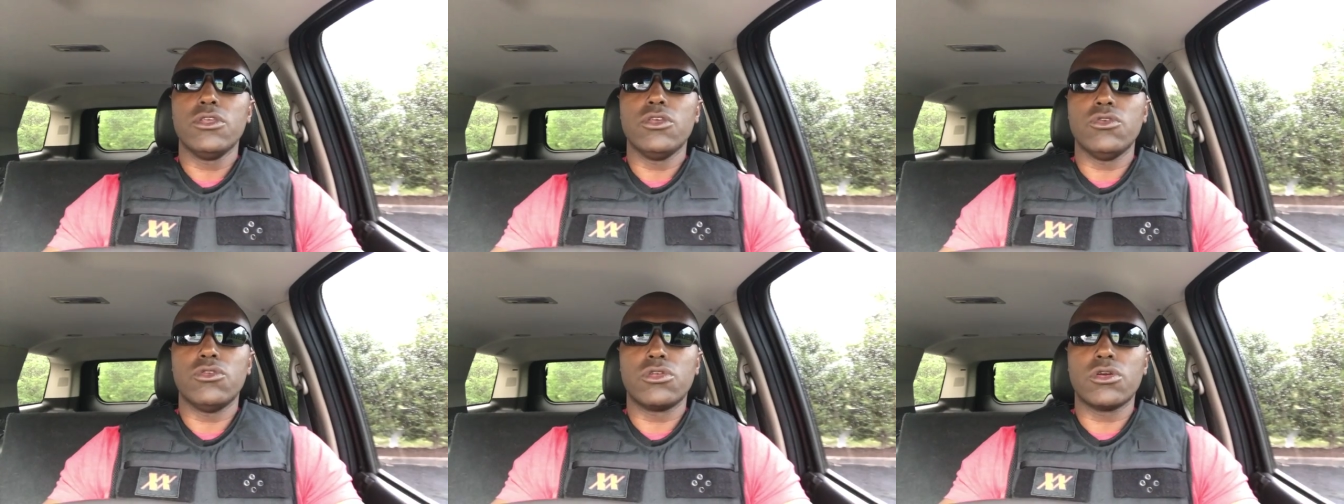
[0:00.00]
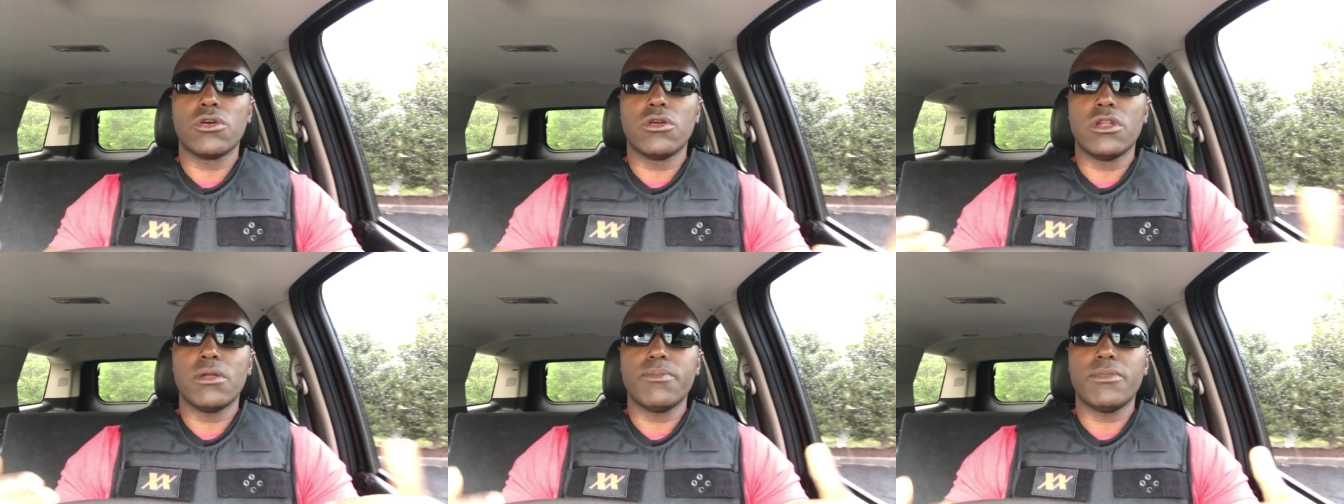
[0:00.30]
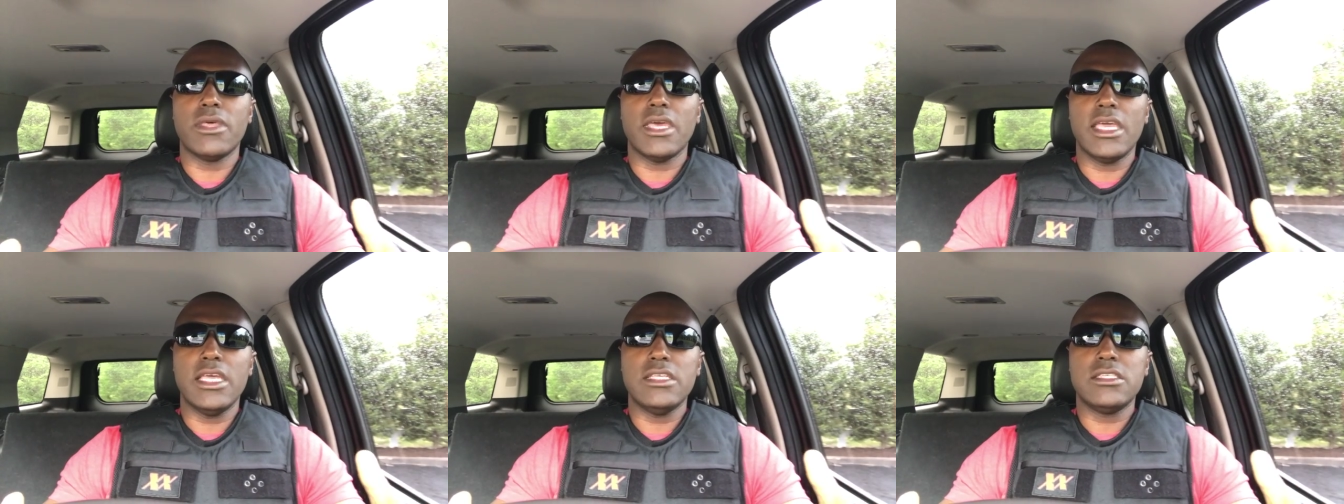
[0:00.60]
you turn up
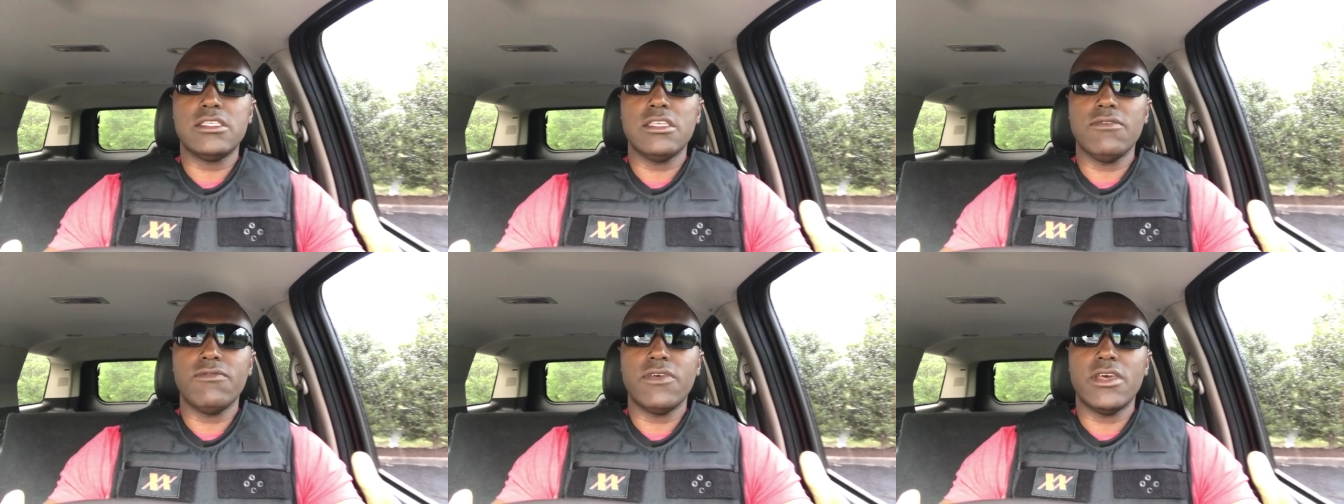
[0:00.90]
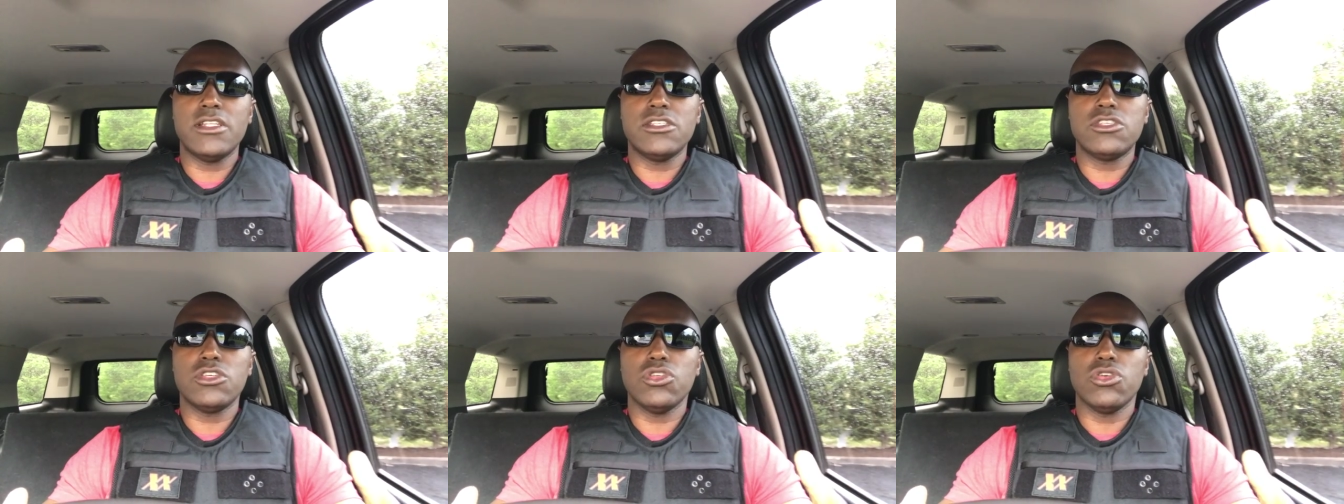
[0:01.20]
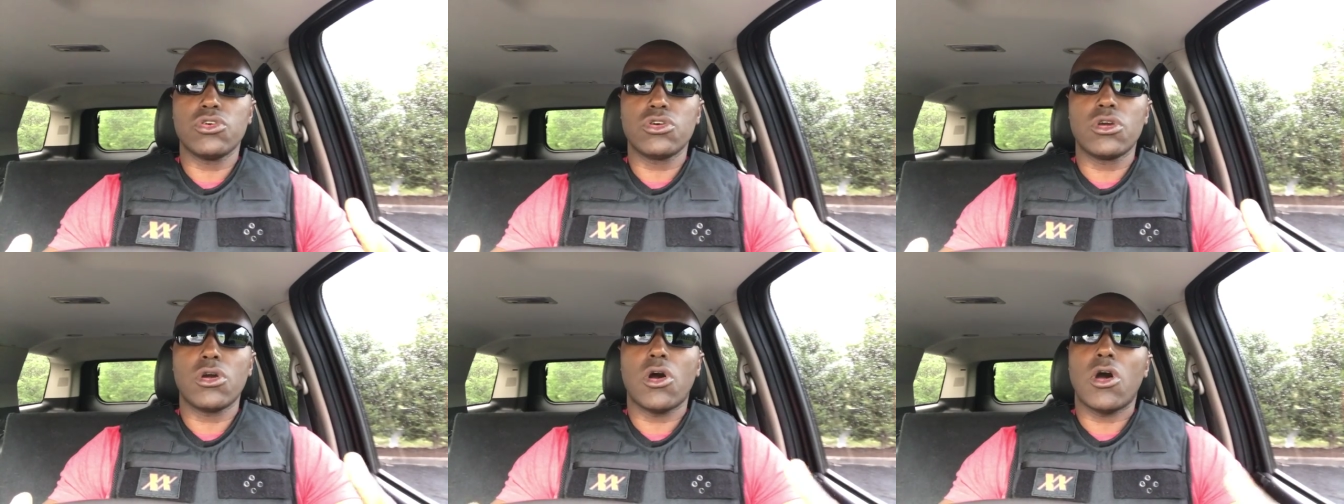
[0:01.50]
the A C vents in
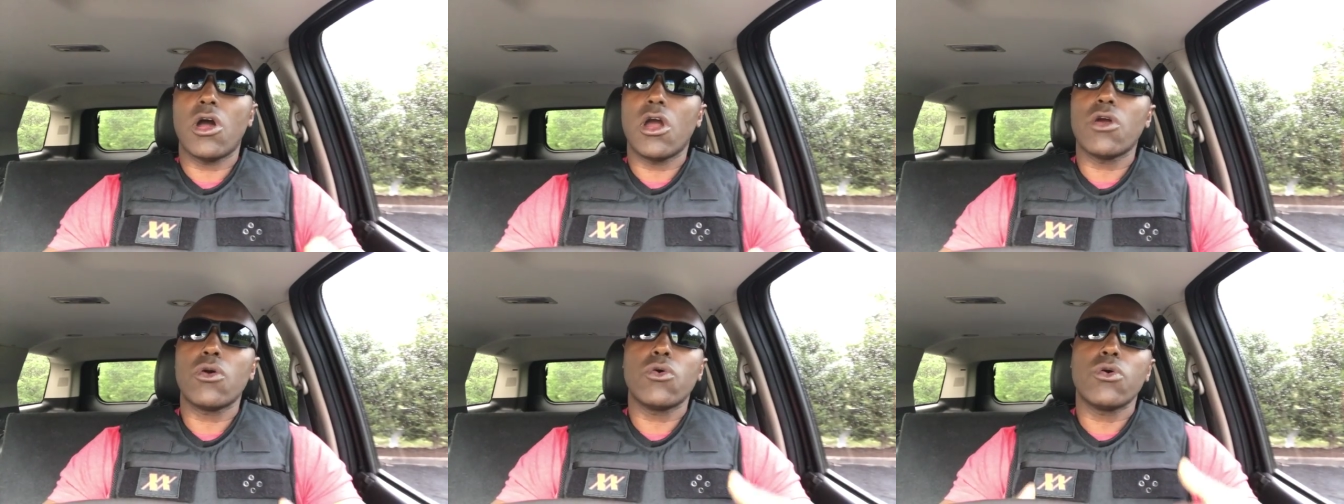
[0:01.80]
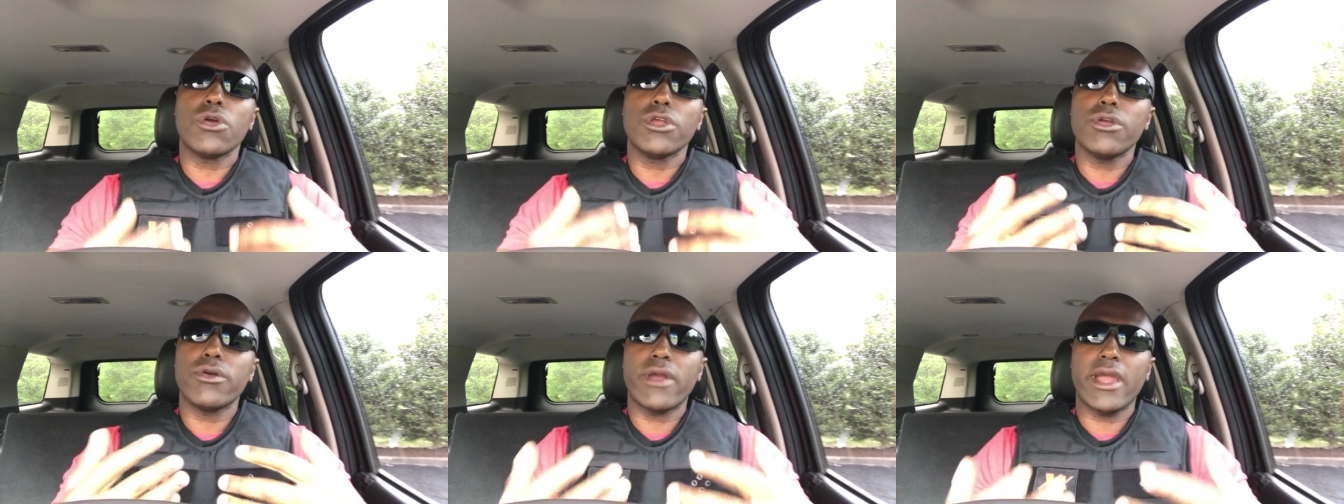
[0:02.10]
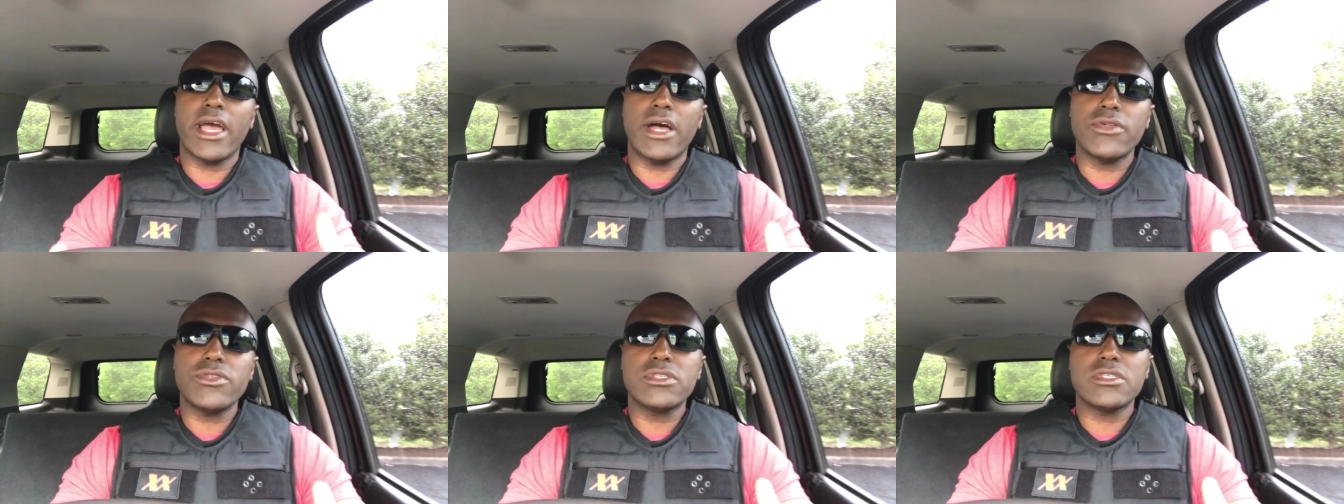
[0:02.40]
your car, or you're
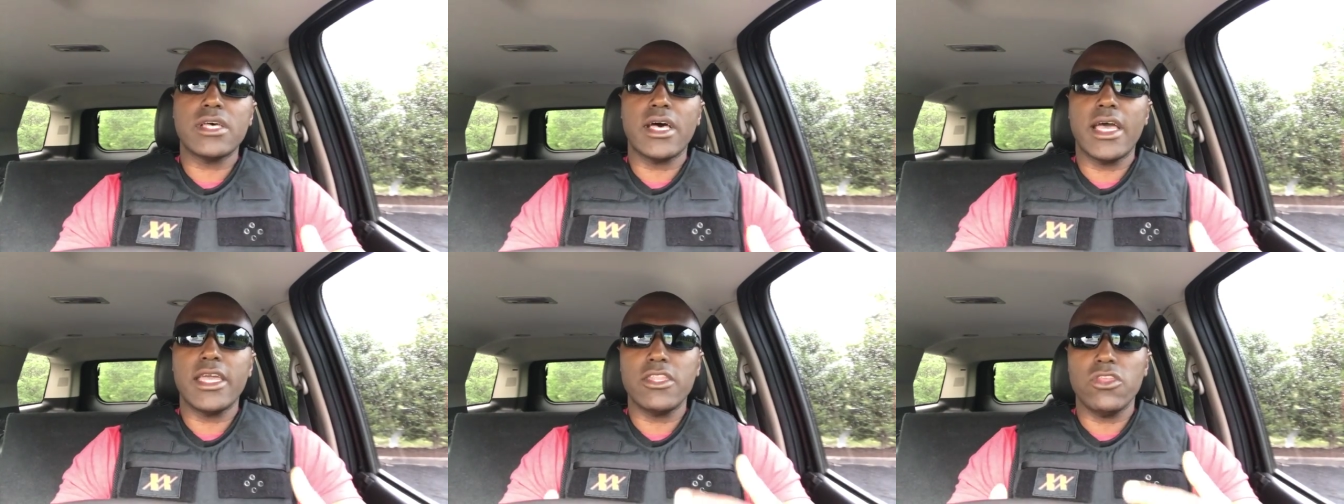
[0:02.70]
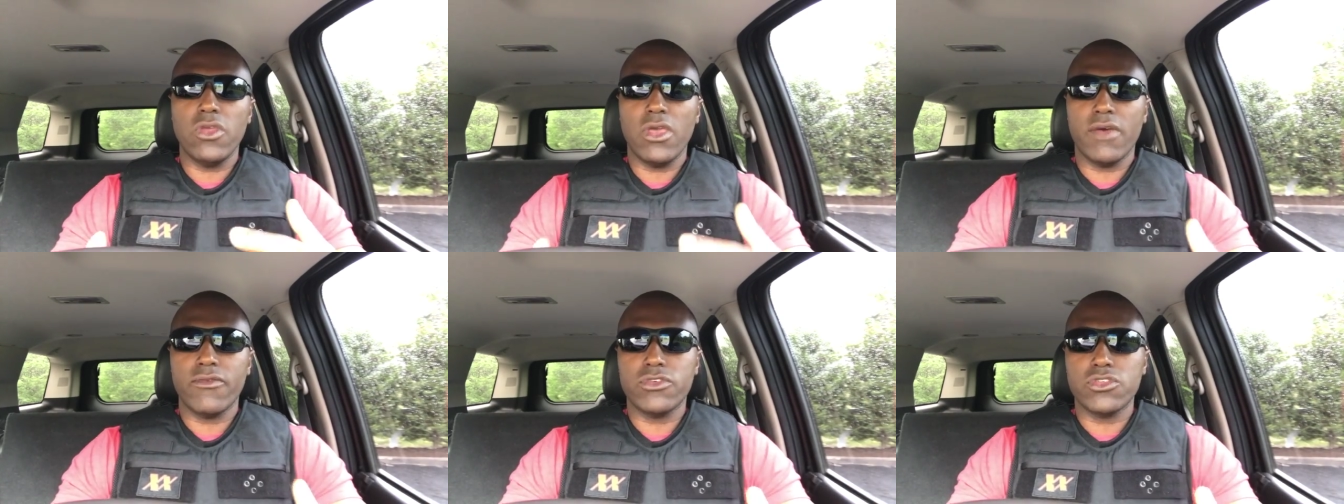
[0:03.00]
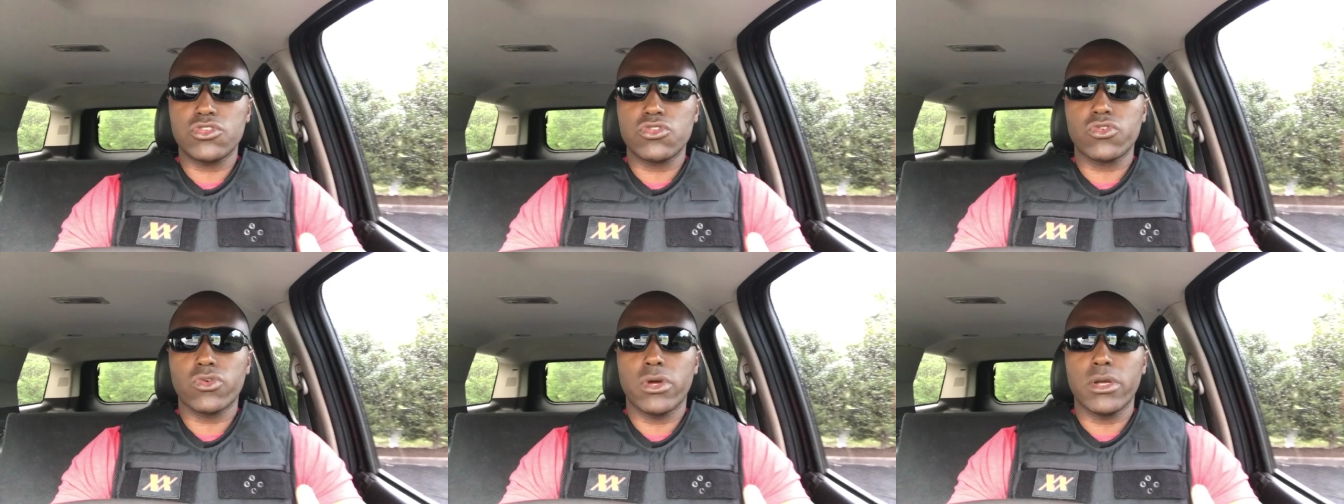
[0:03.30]
outside and you have a
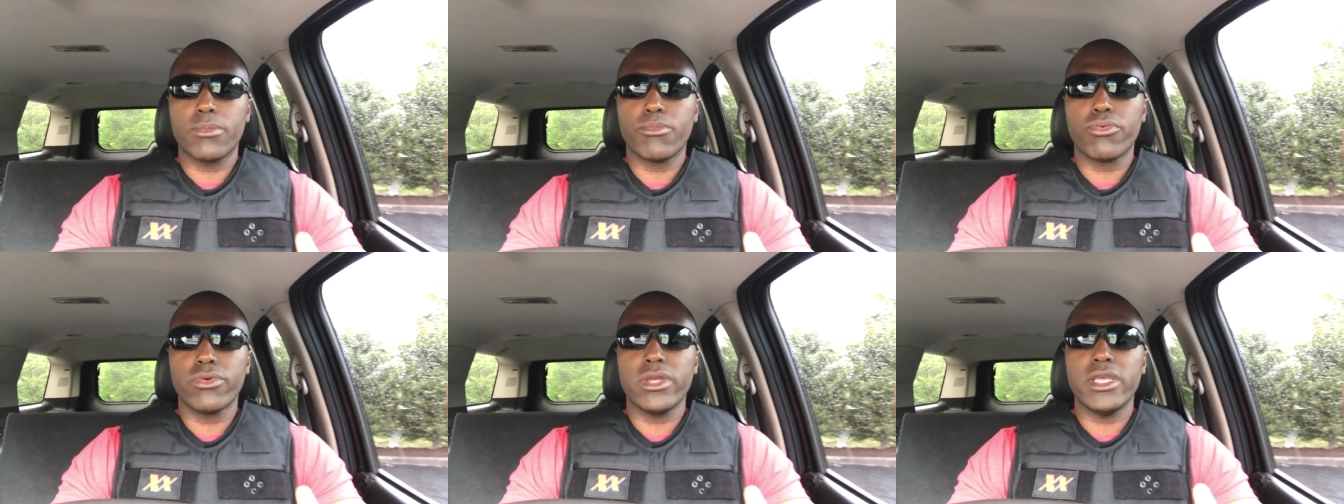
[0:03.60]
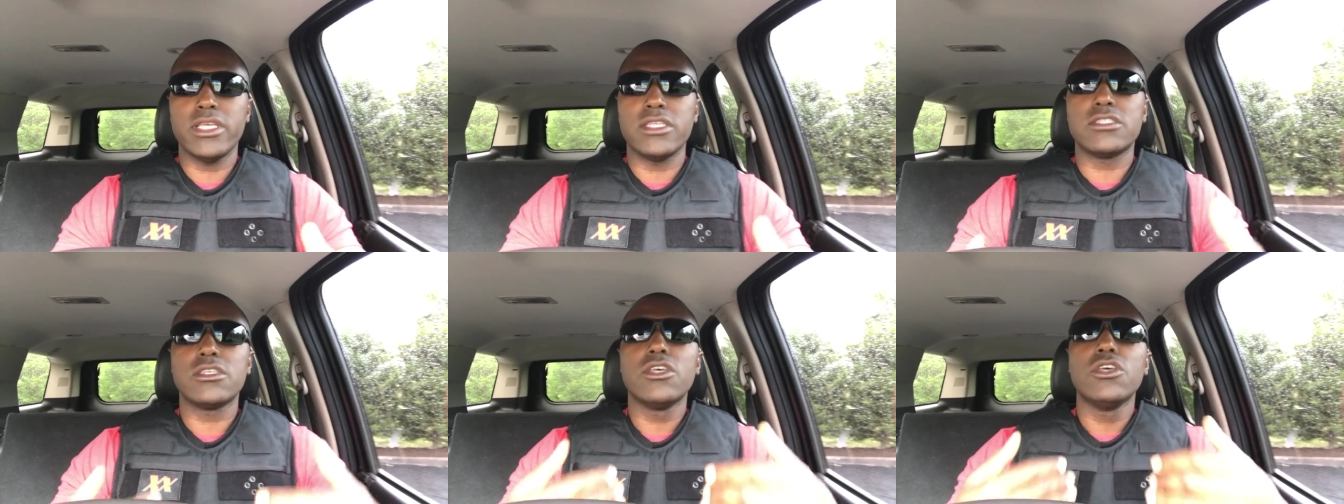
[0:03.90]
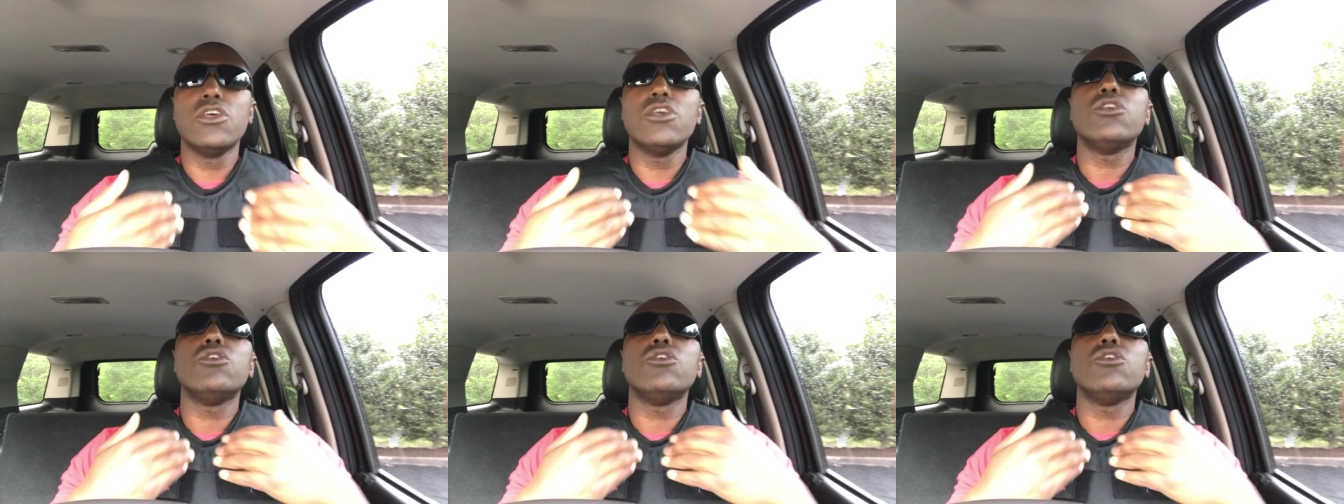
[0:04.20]
strong breeze.